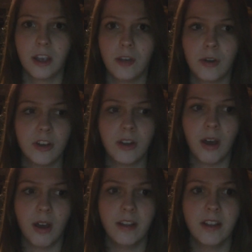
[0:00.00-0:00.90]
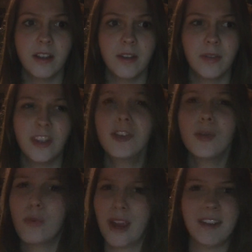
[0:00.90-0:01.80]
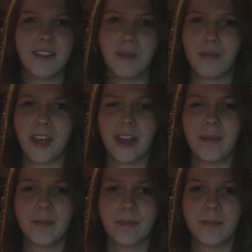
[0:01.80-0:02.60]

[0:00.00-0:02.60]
You are taught not to wear something